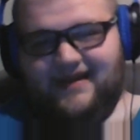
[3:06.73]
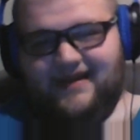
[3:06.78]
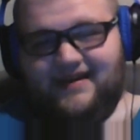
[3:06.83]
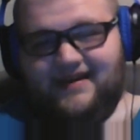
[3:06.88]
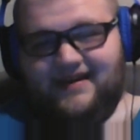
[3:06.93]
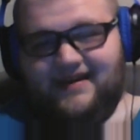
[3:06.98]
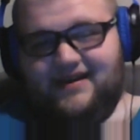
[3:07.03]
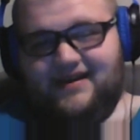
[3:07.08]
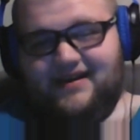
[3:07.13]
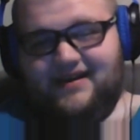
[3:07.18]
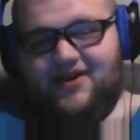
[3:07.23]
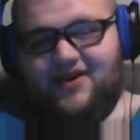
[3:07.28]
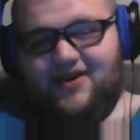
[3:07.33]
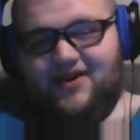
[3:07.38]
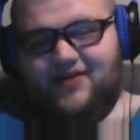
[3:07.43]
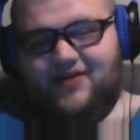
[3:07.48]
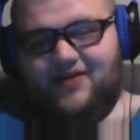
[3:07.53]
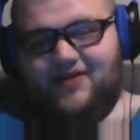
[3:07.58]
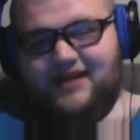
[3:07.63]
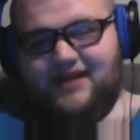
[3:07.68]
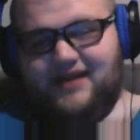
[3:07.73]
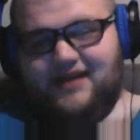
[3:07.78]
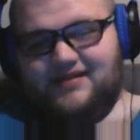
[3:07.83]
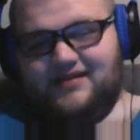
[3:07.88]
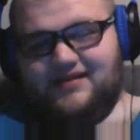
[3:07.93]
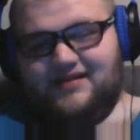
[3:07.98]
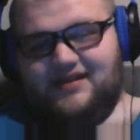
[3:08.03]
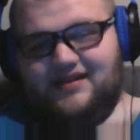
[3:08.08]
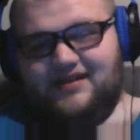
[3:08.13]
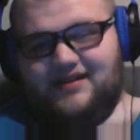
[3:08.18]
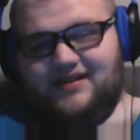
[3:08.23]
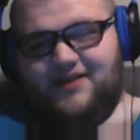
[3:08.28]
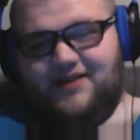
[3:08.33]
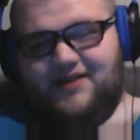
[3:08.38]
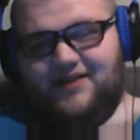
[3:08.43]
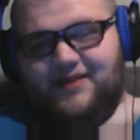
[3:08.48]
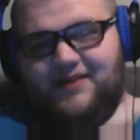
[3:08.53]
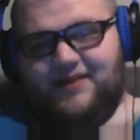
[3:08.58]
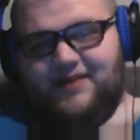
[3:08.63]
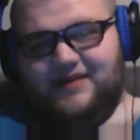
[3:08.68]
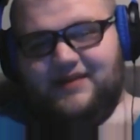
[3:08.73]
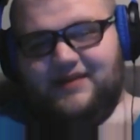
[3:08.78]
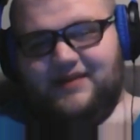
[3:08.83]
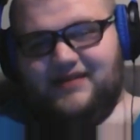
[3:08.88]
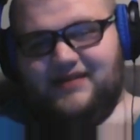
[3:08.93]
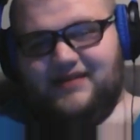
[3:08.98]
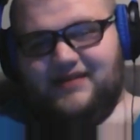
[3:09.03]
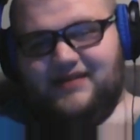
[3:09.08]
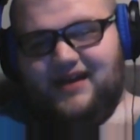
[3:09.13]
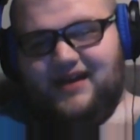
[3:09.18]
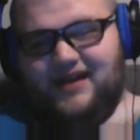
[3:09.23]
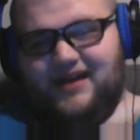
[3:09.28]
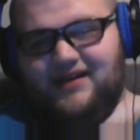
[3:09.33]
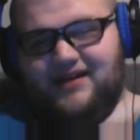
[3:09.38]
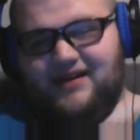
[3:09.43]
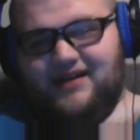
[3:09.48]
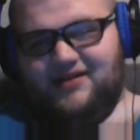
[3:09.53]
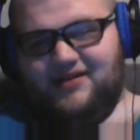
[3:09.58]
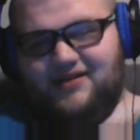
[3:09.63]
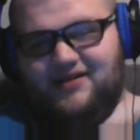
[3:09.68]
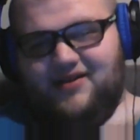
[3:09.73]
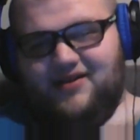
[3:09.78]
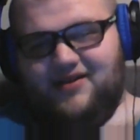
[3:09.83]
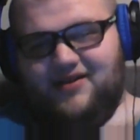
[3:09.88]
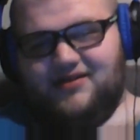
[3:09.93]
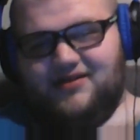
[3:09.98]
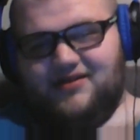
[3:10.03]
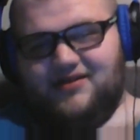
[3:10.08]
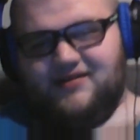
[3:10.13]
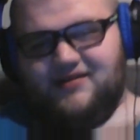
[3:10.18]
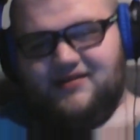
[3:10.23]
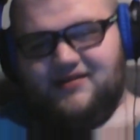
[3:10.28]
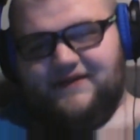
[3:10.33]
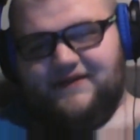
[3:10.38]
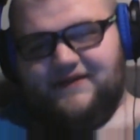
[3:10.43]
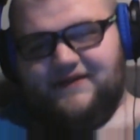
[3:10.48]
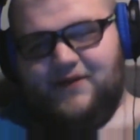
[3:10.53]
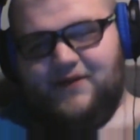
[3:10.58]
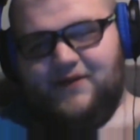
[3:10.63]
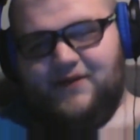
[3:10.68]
All right, so then they go play Penn State, another loss, 4